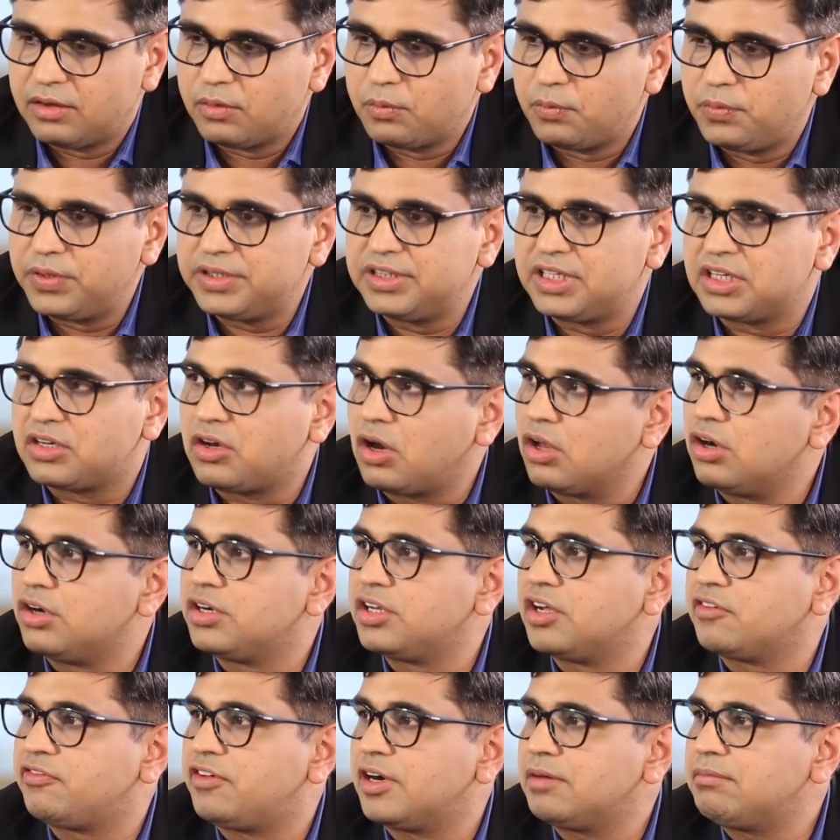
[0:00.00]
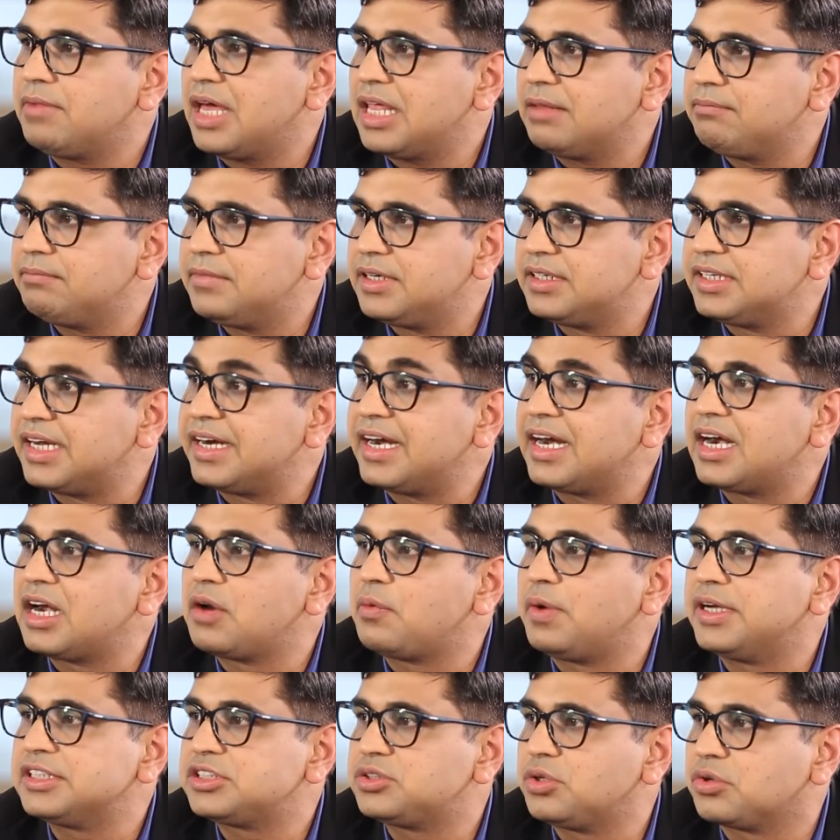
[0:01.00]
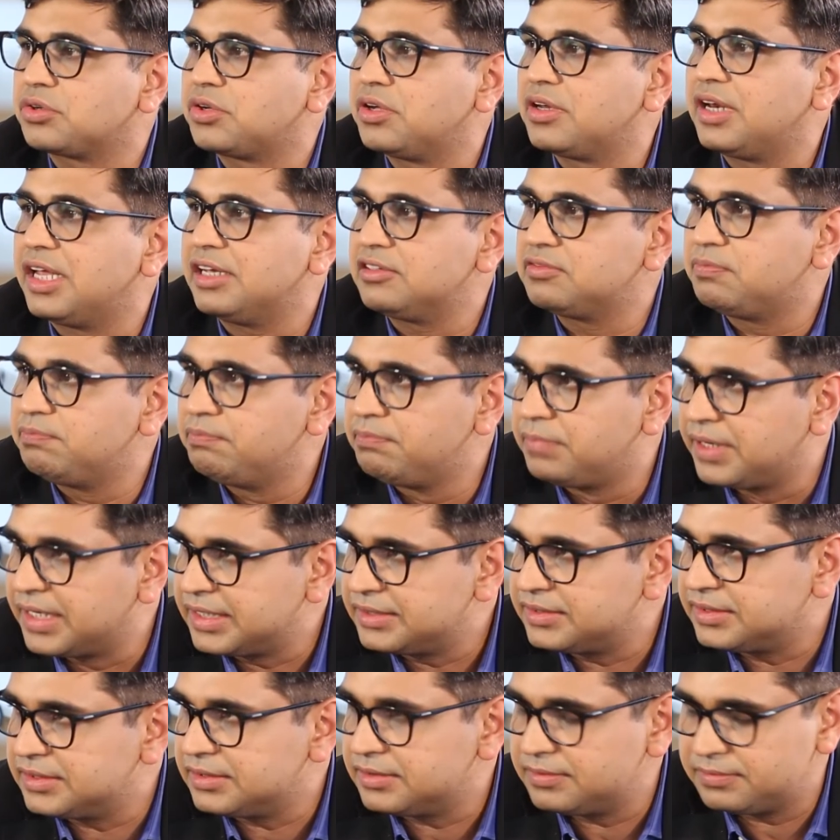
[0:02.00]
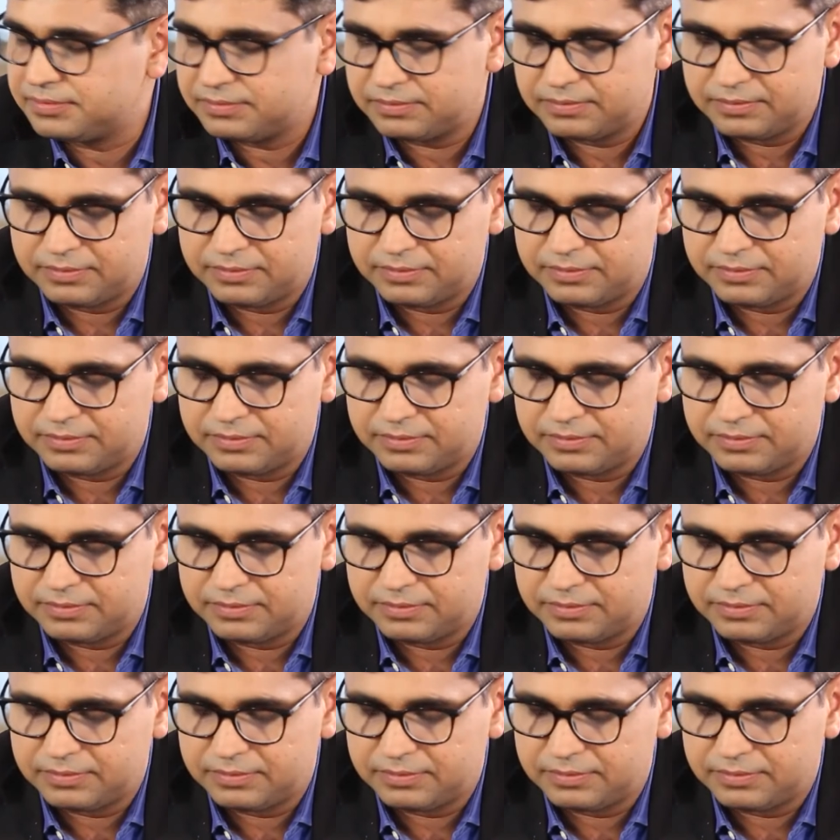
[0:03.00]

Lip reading: with the quality of fund management that Edelweiss Tokio Life brings in.